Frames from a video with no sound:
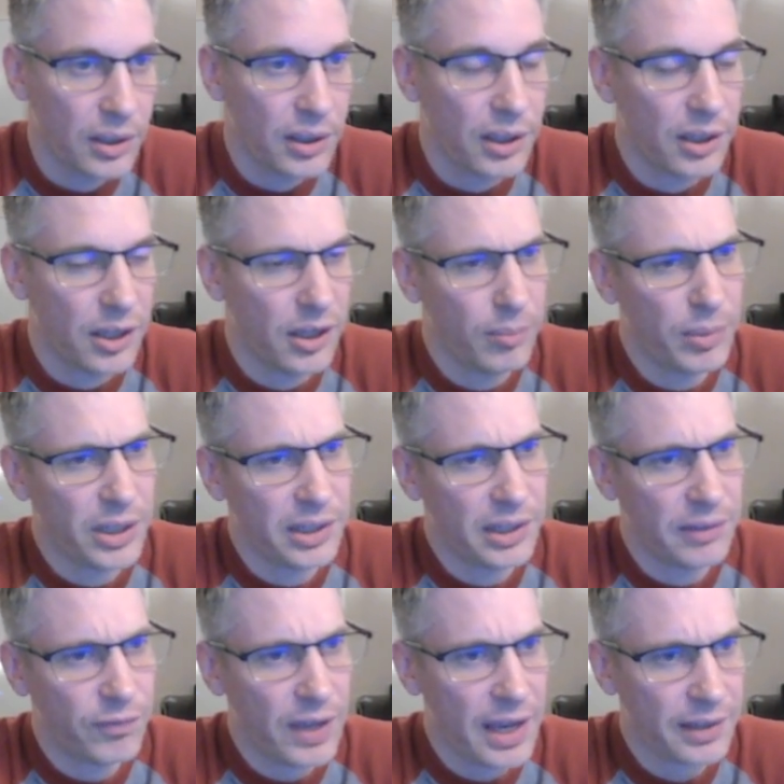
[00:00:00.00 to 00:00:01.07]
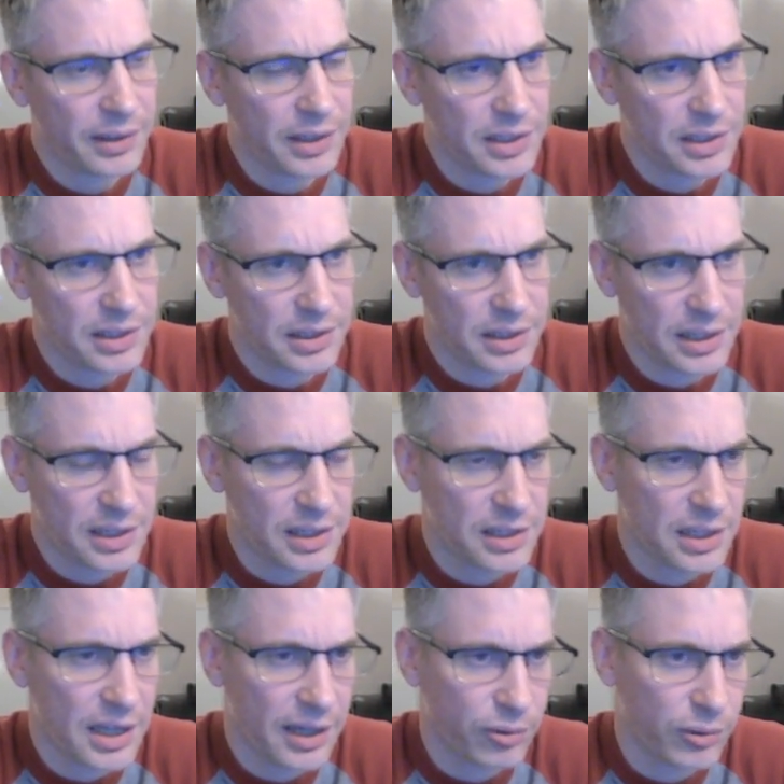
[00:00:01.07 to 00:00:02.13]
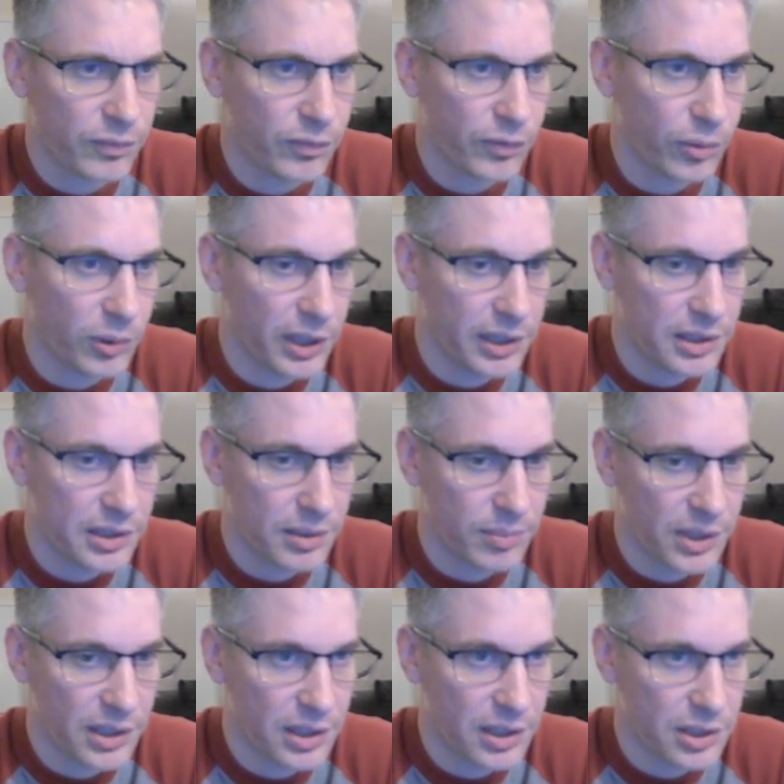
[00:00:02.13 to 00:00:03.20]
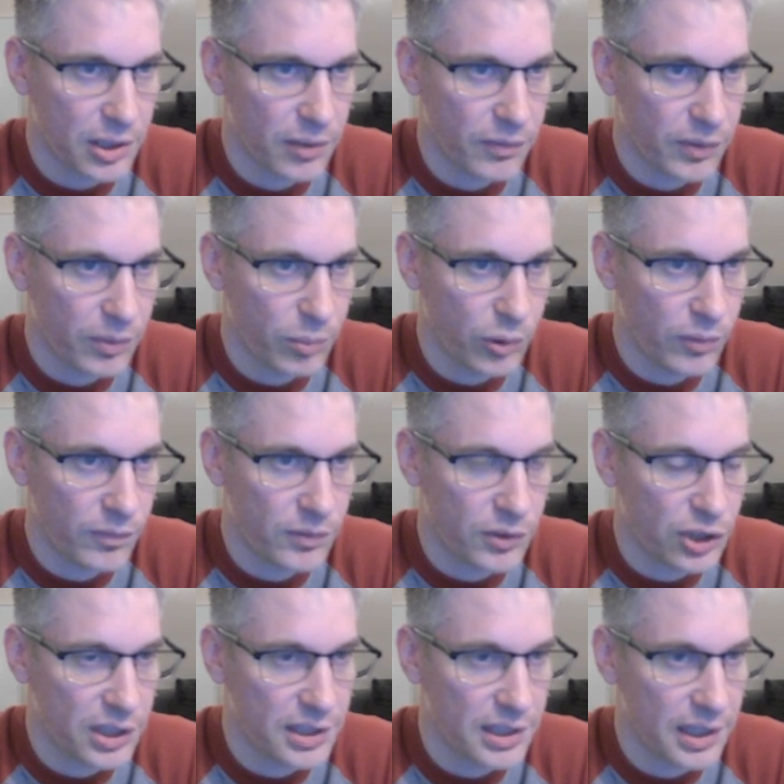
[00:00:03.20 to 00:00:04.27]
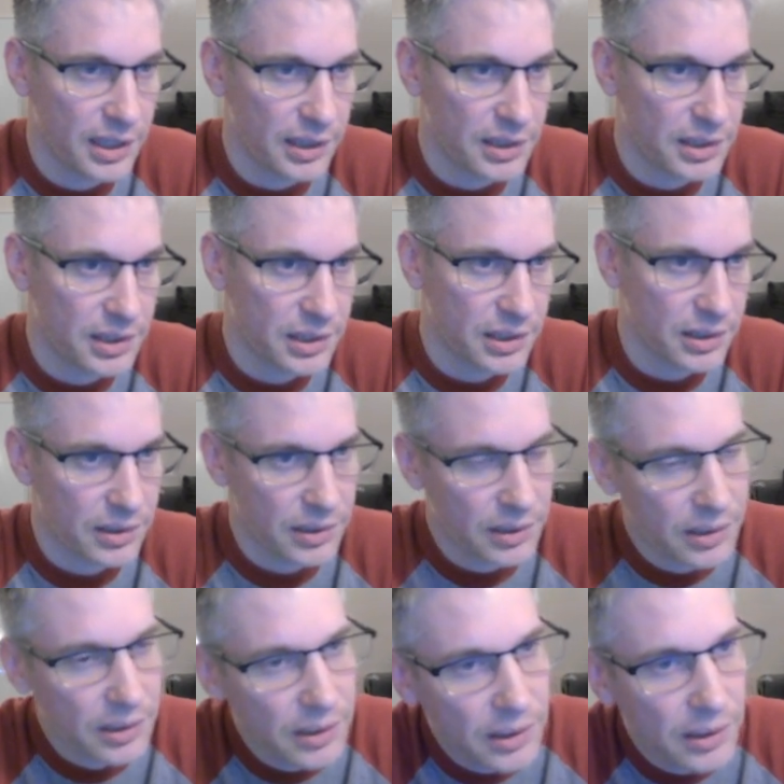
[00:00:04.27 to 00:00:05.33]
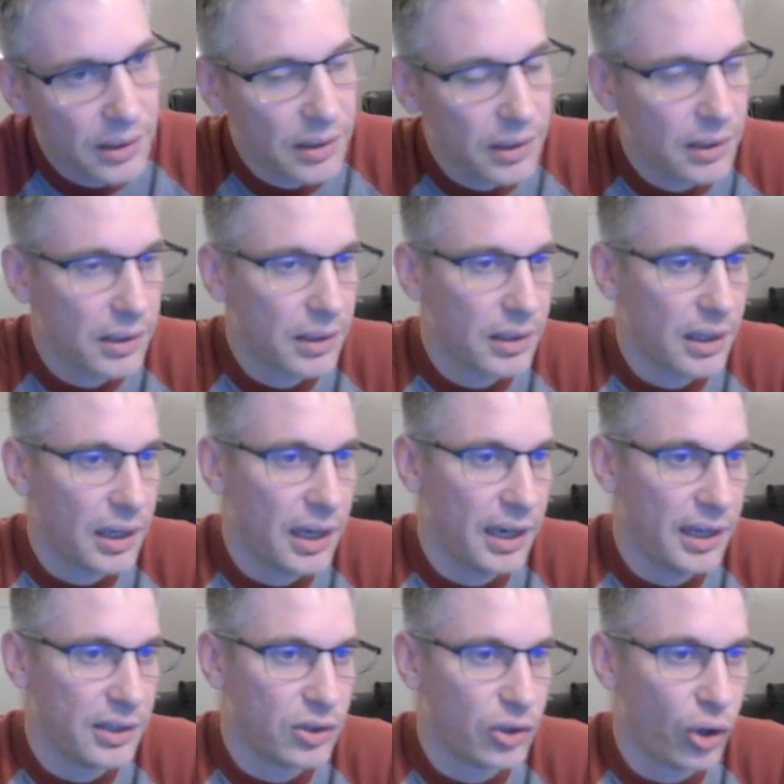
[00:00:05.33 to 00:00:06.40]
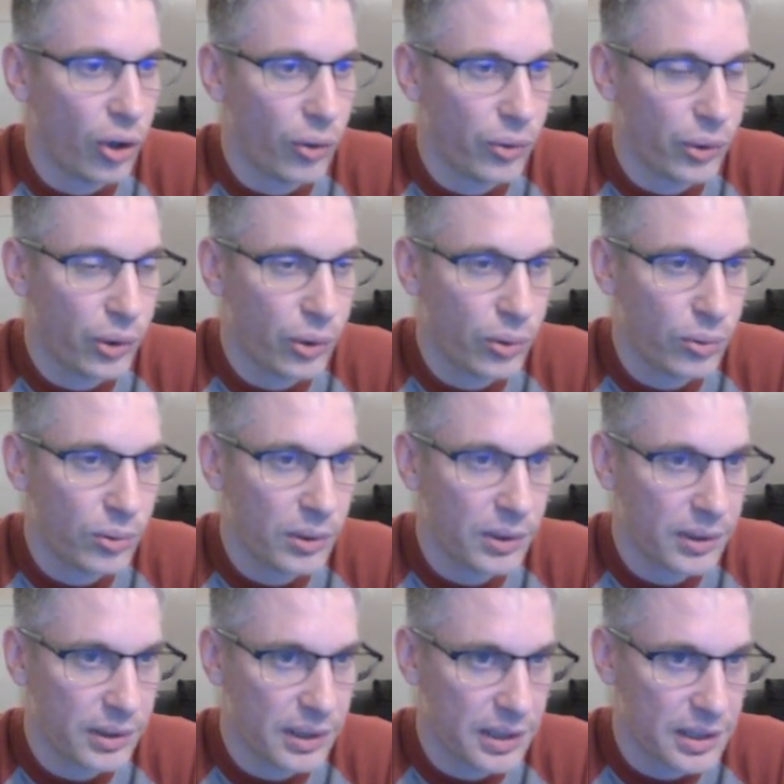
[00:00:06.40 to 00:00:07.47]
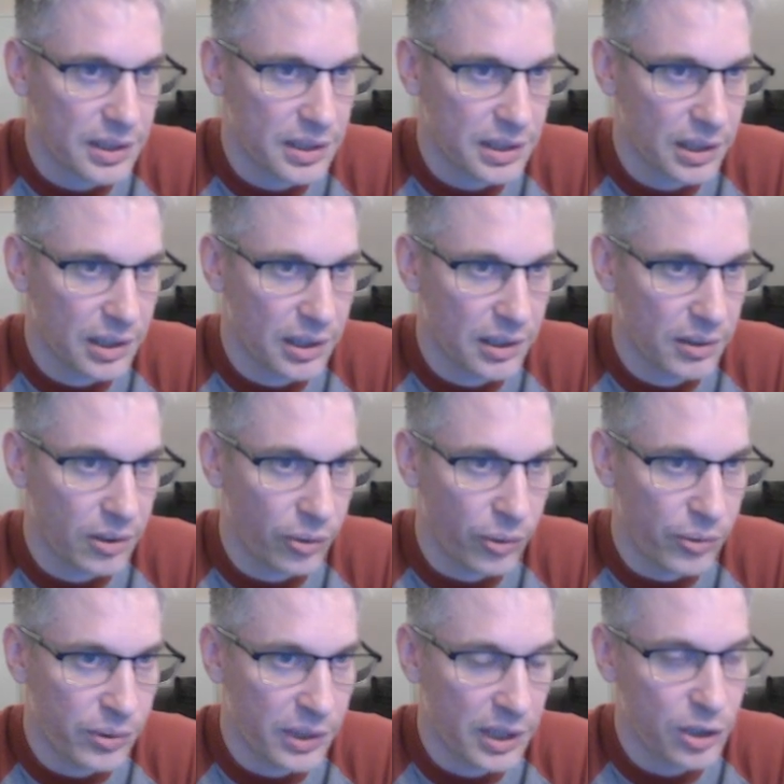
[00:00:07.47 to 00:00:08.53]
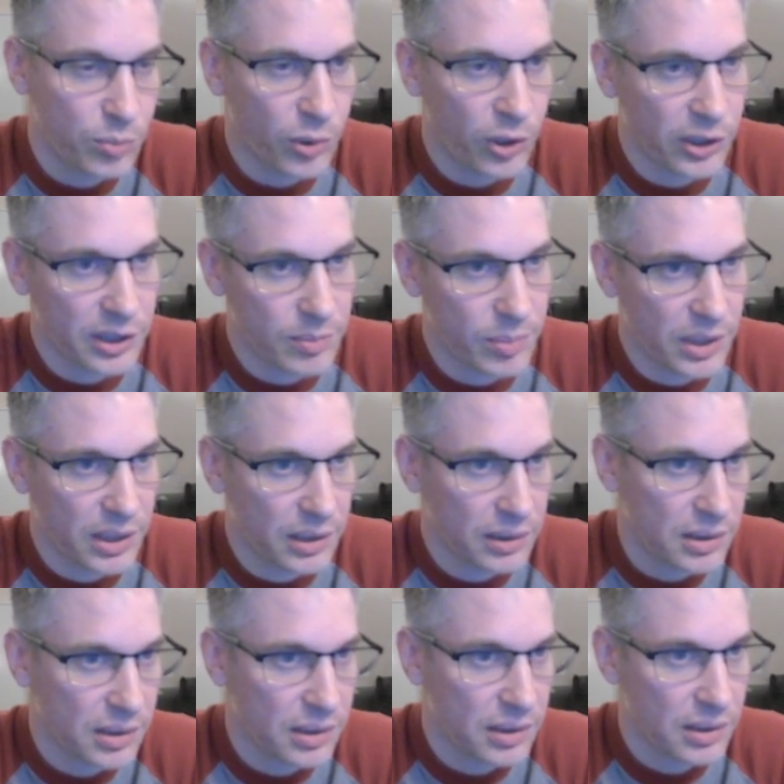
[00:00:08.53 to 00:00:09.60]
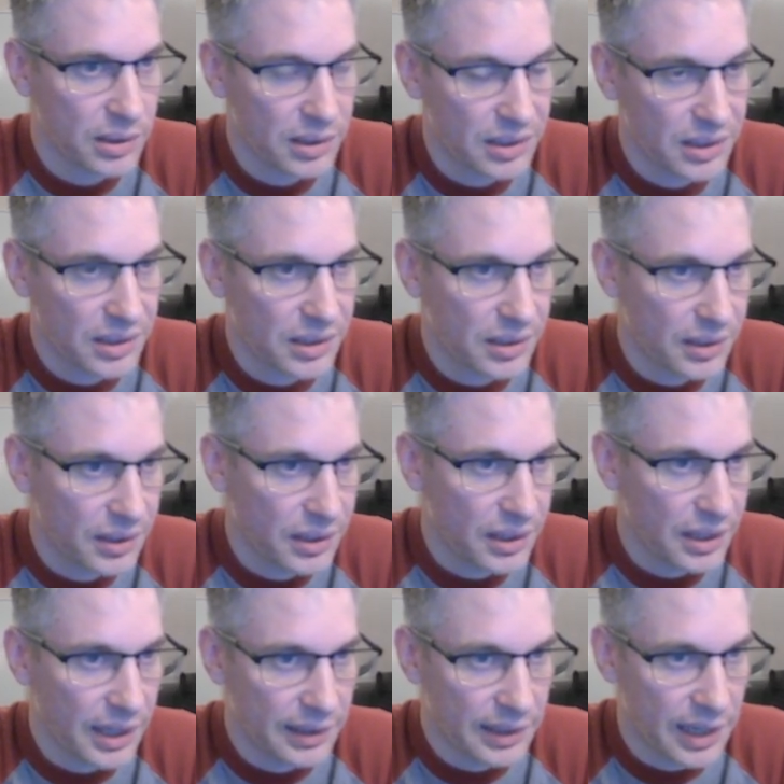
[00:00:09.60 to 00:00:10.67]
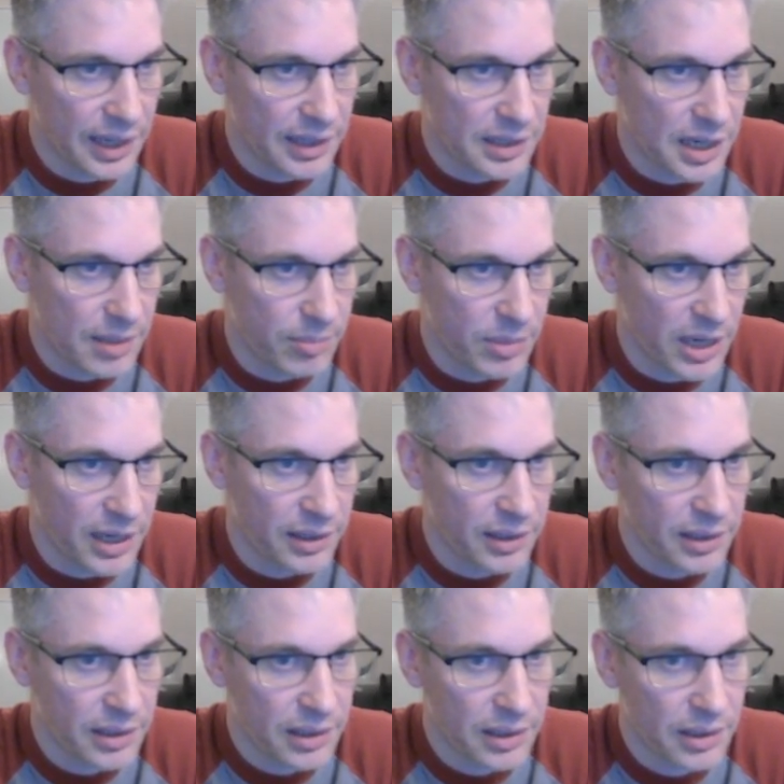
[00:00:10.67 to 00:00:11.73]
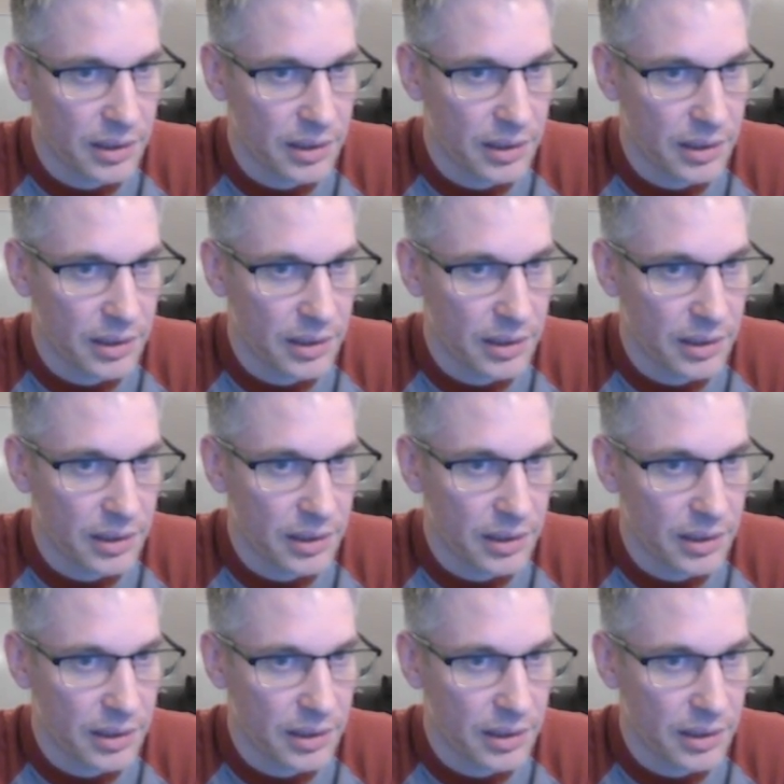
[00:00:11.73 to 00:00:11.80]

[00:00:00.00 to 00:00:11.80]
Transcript: But in fact, this is not good for white because of the move g6. And although the h pawn is pinned and can't take back,